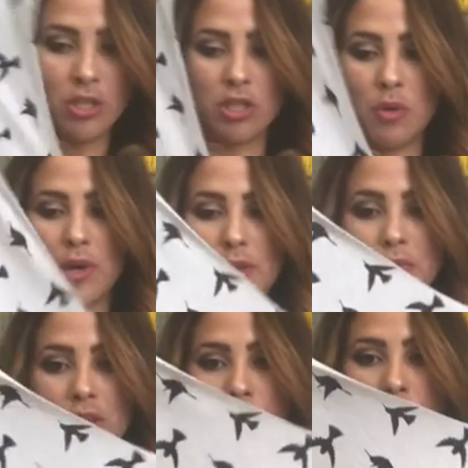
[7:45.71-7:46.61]
So what I'm
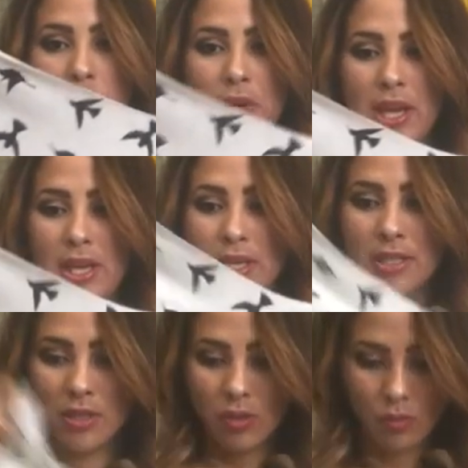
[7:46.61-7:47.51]
gonna do
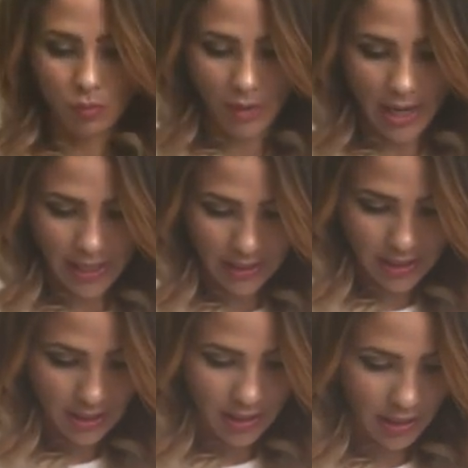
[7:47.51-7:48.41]
is
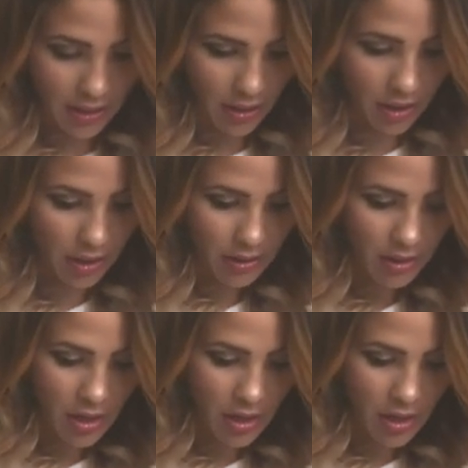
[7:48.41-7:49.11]
right here,